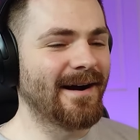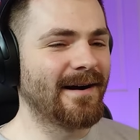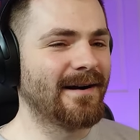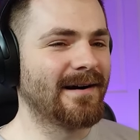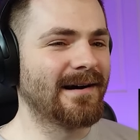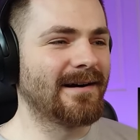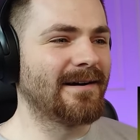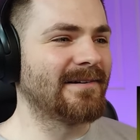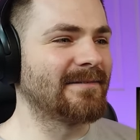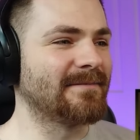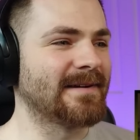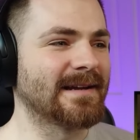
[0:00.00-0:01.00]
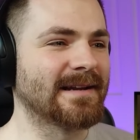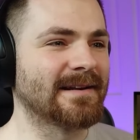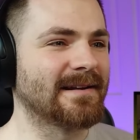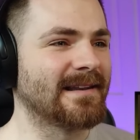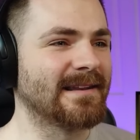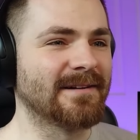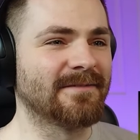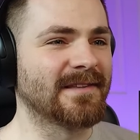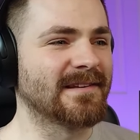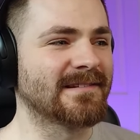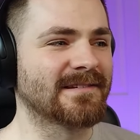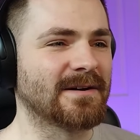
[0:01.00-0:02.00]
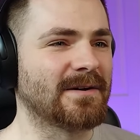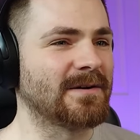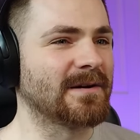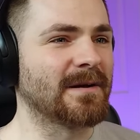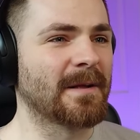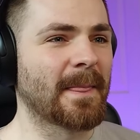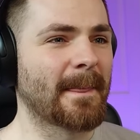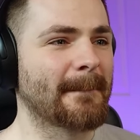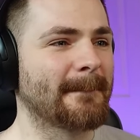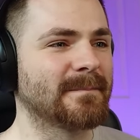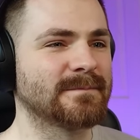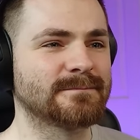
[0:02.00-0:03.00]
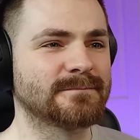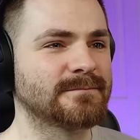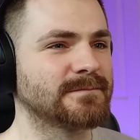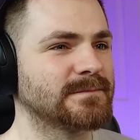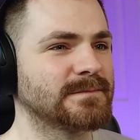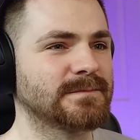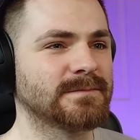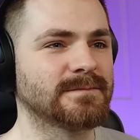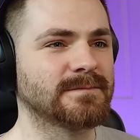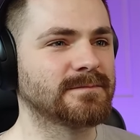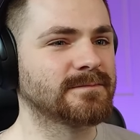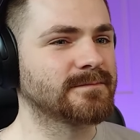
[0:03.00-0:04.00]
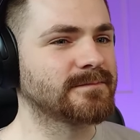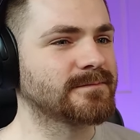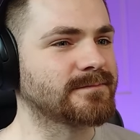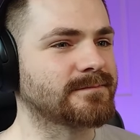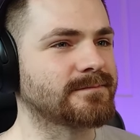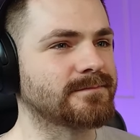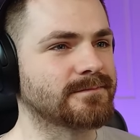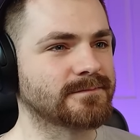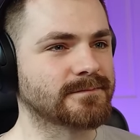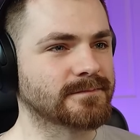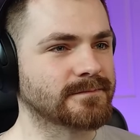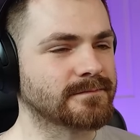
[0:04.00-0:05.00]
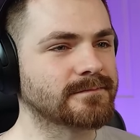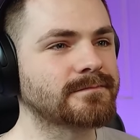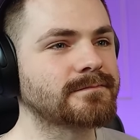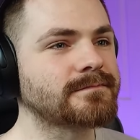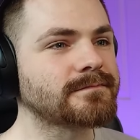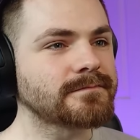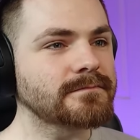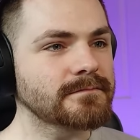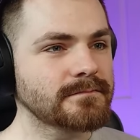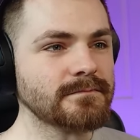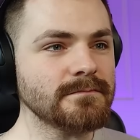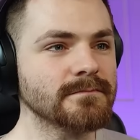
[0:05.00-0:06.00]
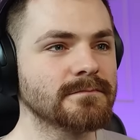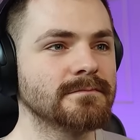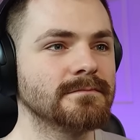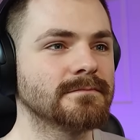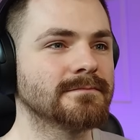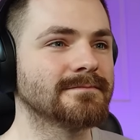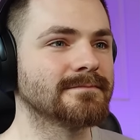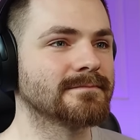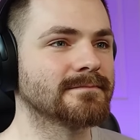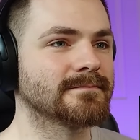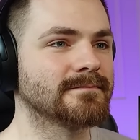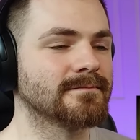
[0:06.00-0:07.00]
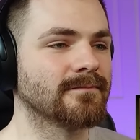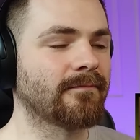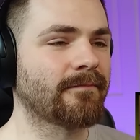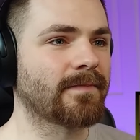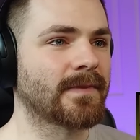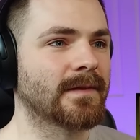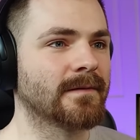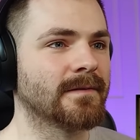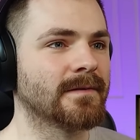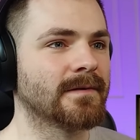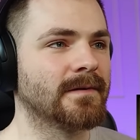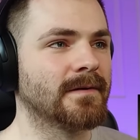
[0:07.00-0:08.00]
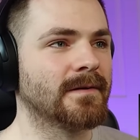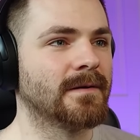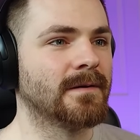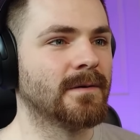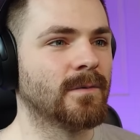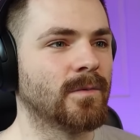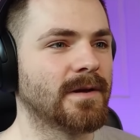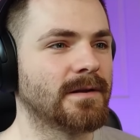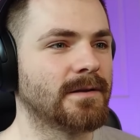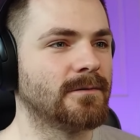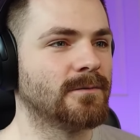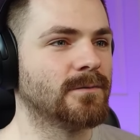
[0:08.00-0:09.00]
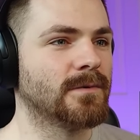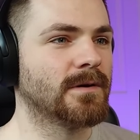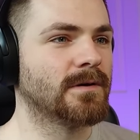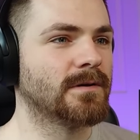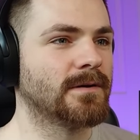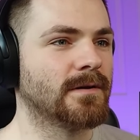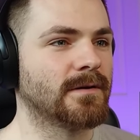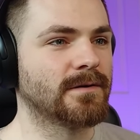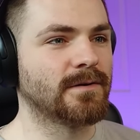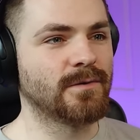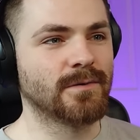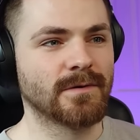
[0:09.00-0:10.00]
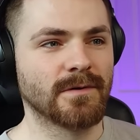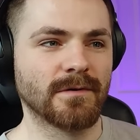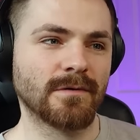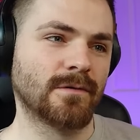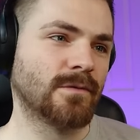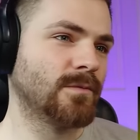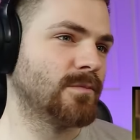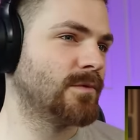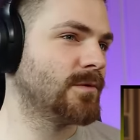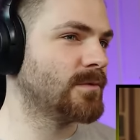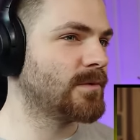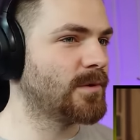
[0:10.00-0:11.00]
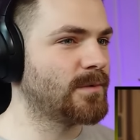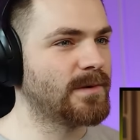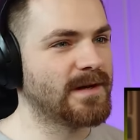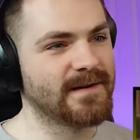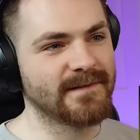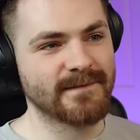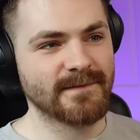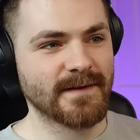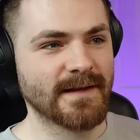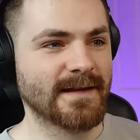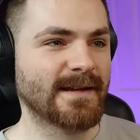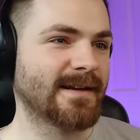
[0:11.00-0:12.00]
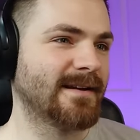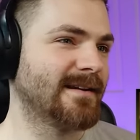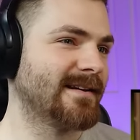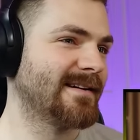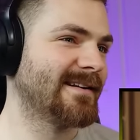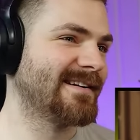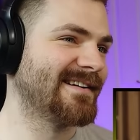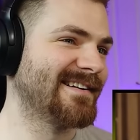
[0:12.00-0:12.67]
Oh, man, I love this song. He's a friend to none. Cheese to girls, lose the one. When you are young, they assume you know nothing.